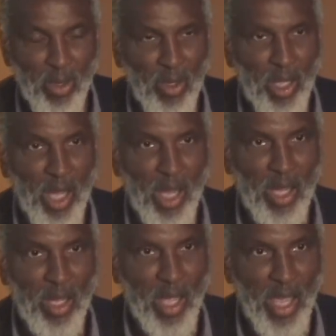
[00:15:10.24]

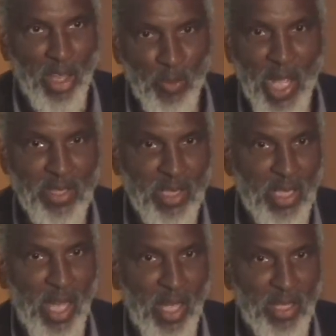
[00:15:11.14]
And a rising
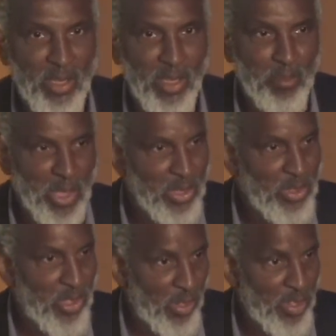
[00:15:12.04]
tide means they're
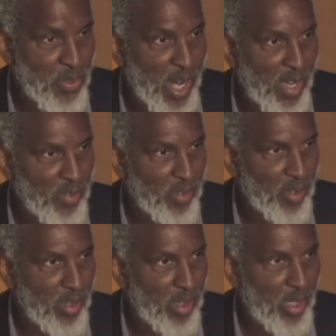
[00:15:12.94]
going to
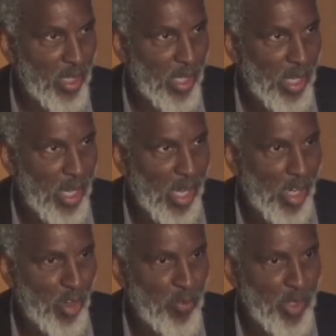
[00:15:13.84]

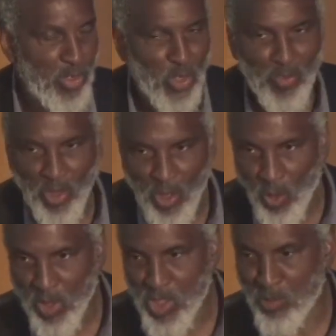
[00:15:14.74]
drown. So if the goal
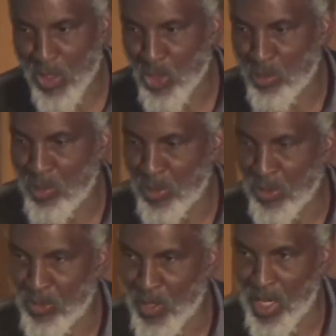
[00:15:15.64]
is to make sure people don't
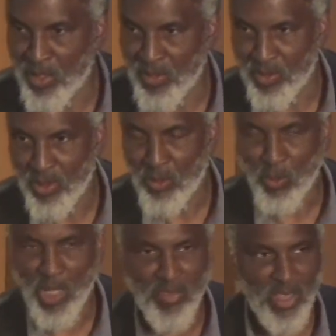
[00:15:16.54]
drown, we
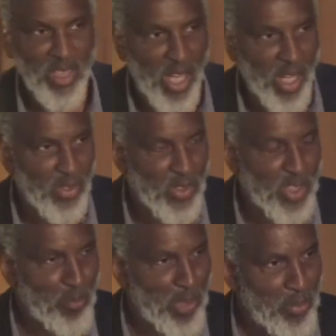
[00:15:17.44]
have to acknowledge that
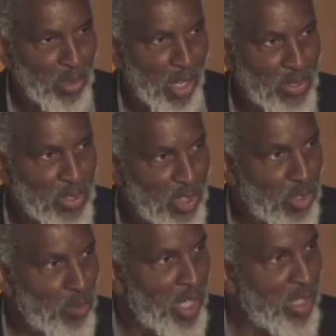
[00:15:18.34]
people are
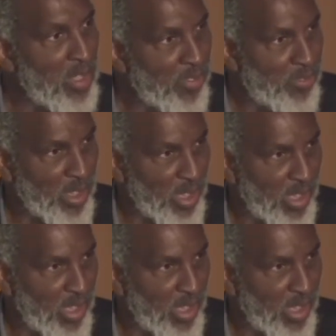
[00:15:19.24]
situated differently.